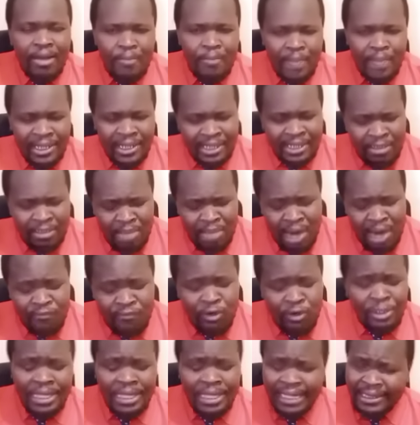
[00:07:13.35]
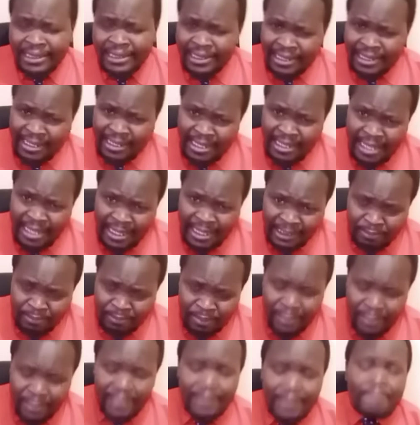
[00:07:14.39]
But above all, just as I did
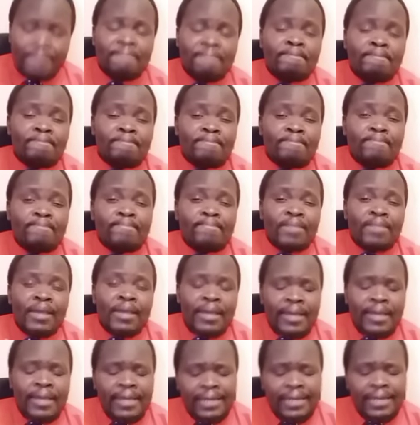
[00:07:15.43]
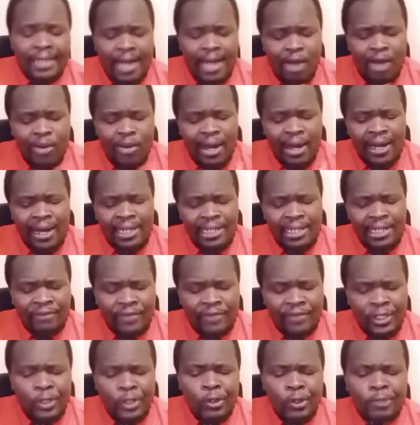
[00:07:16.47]
explain in our earlier
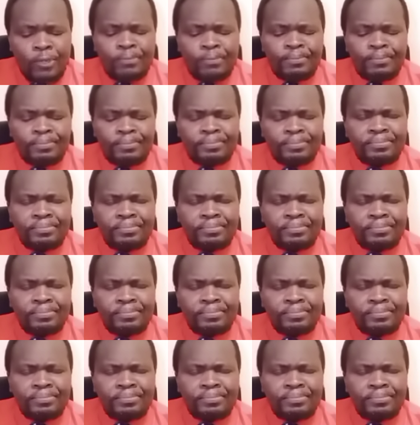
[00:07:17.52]
video,